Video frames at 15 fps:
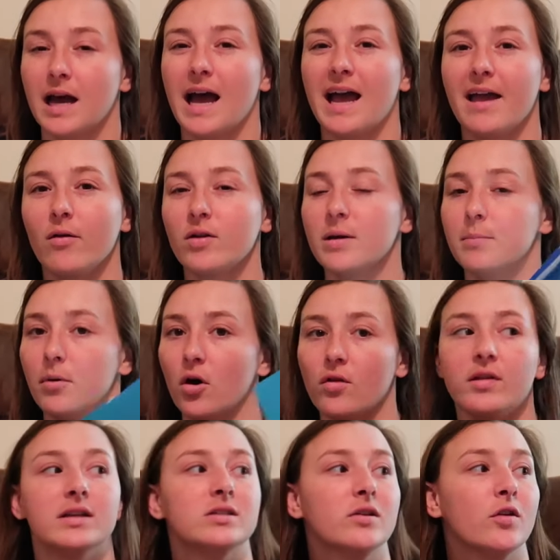I only bought
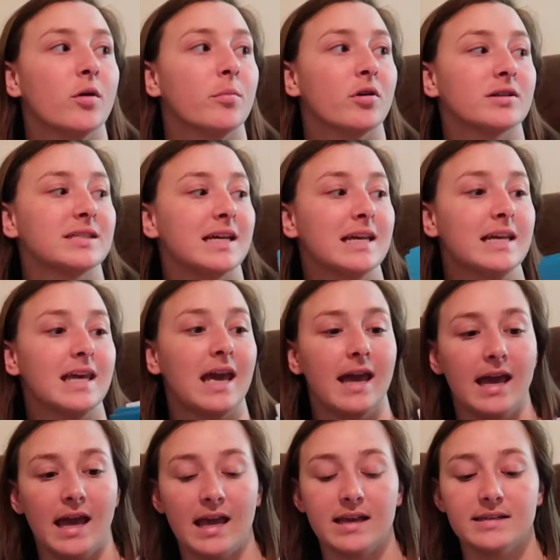these two notebooks in
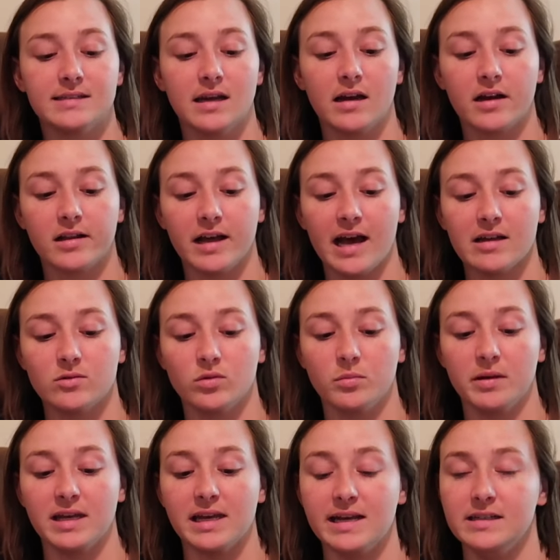case a class would
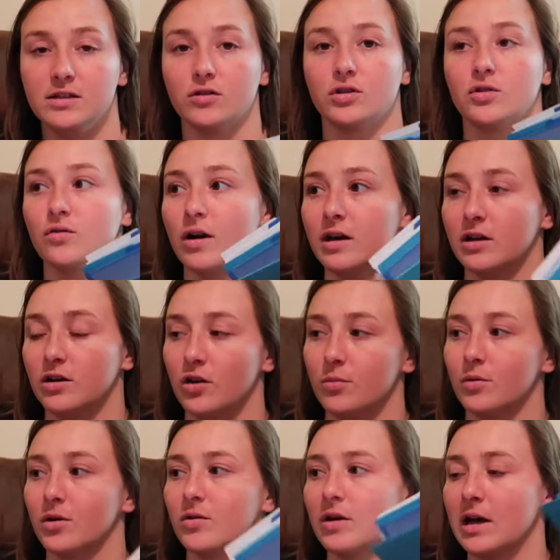be easier to write in a
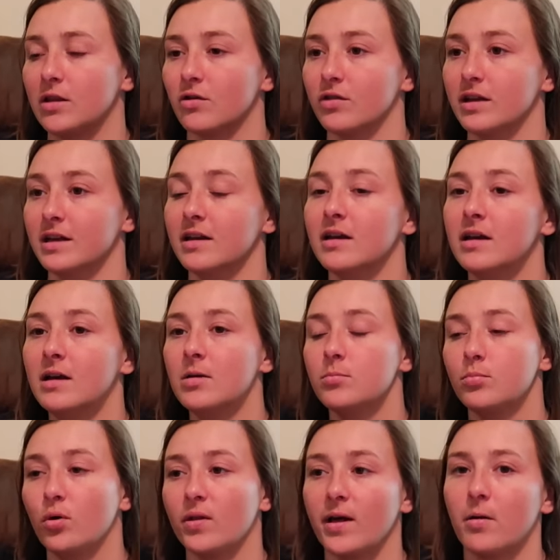notebook rather than
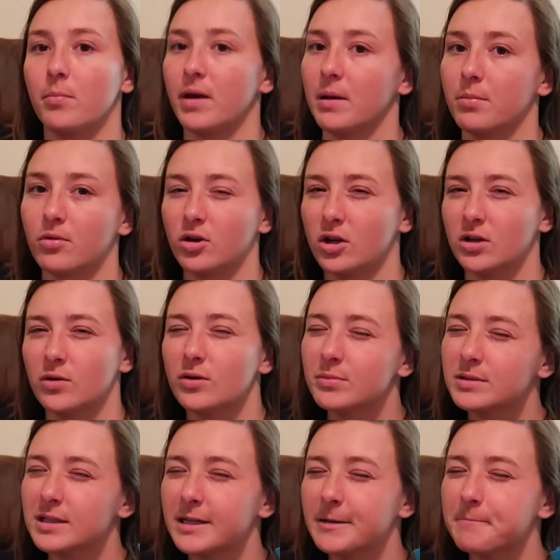pull out paper, you know what
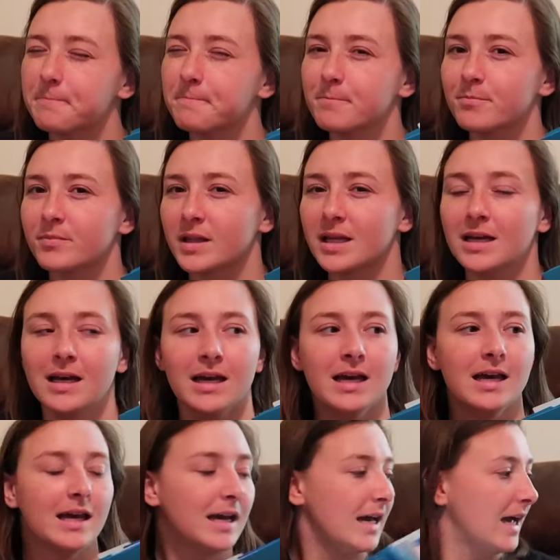I'm saying?
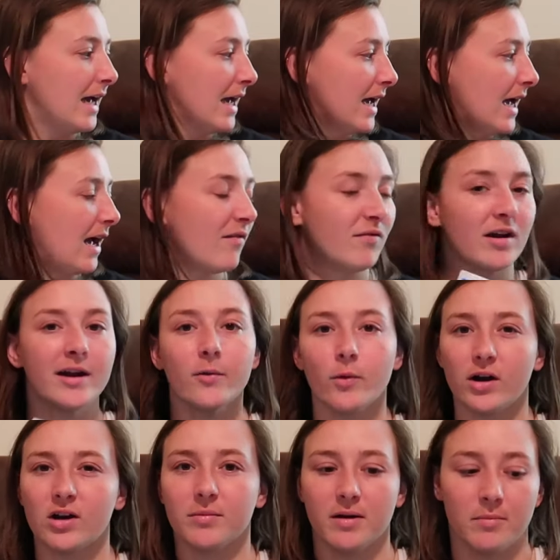I'm very
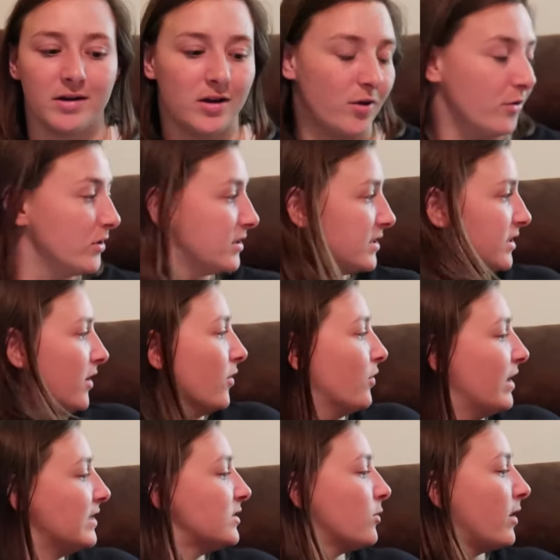weird about my notes, so
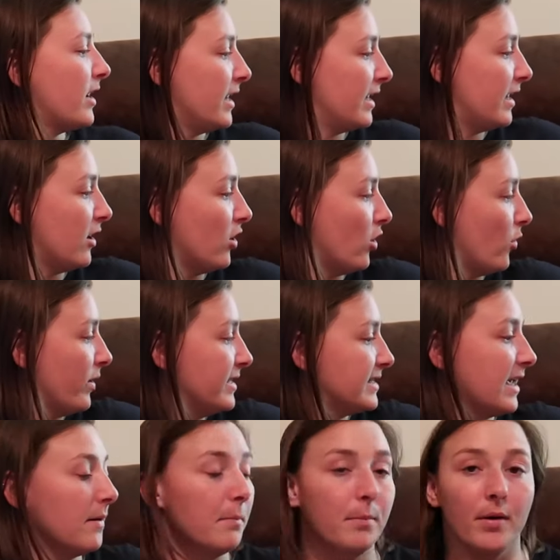that's why I always
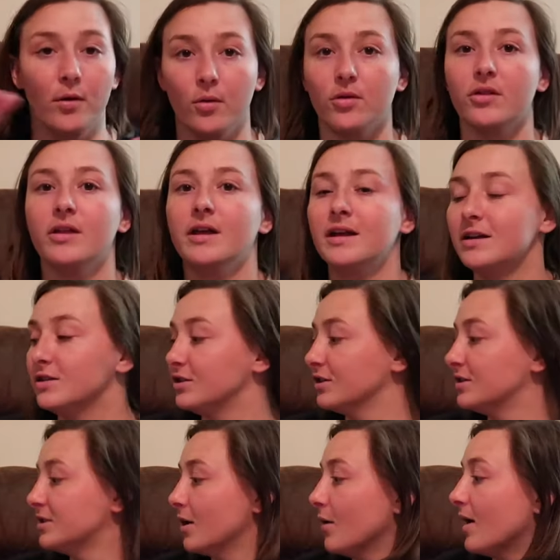get both,
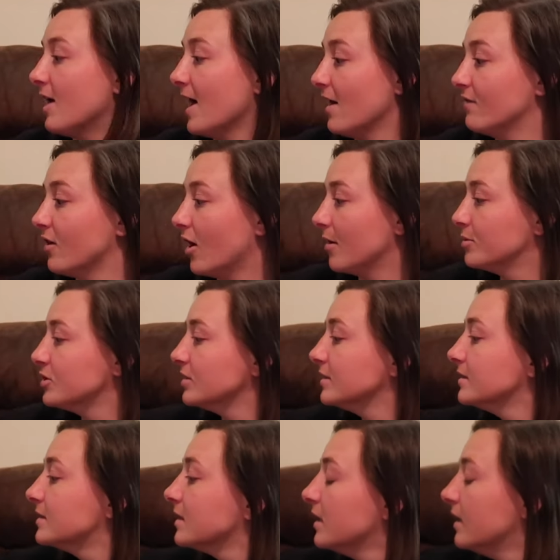just so I have
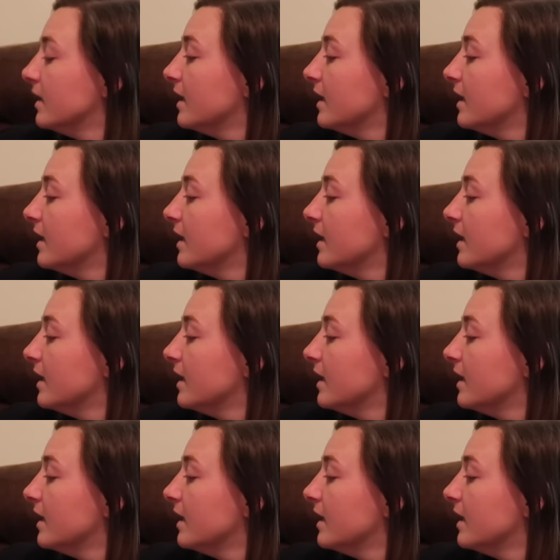options.